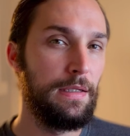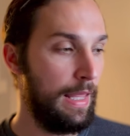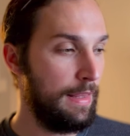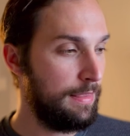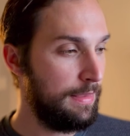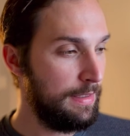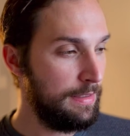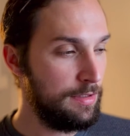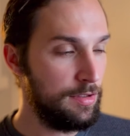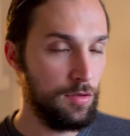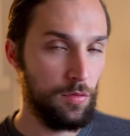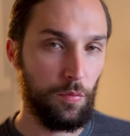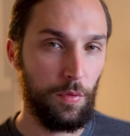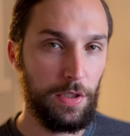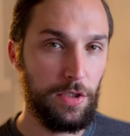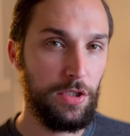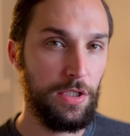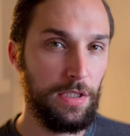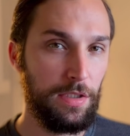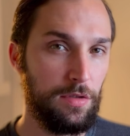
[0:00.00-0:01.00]
I think
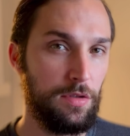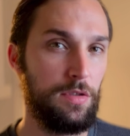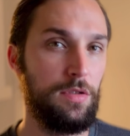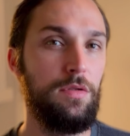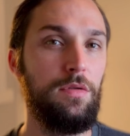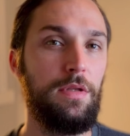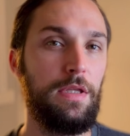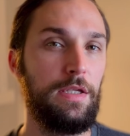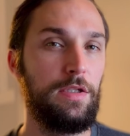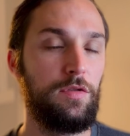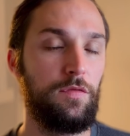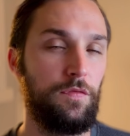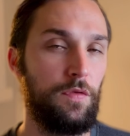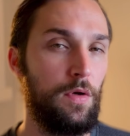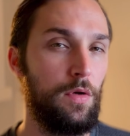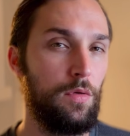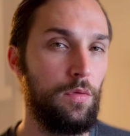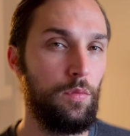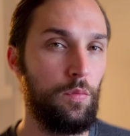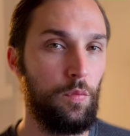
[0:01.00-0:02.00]
switching to this
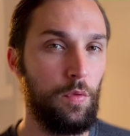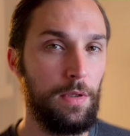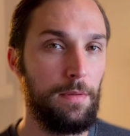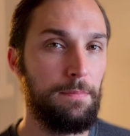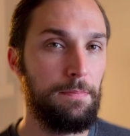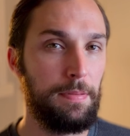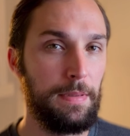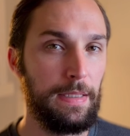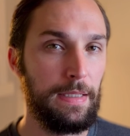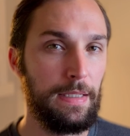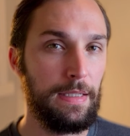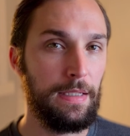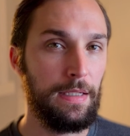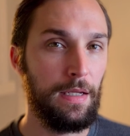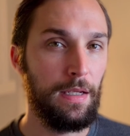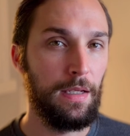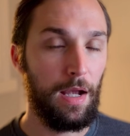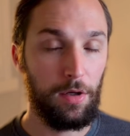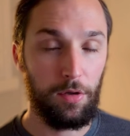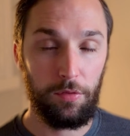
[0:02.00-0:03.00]
phone would
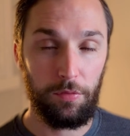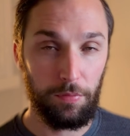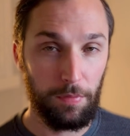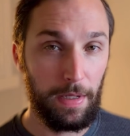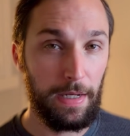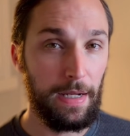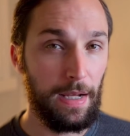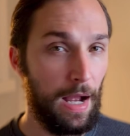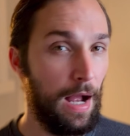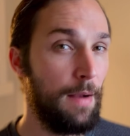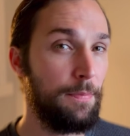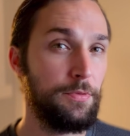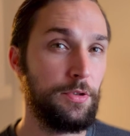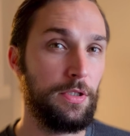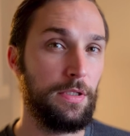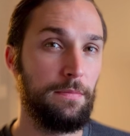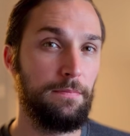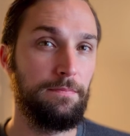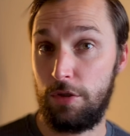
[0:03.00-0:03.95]
be a great option.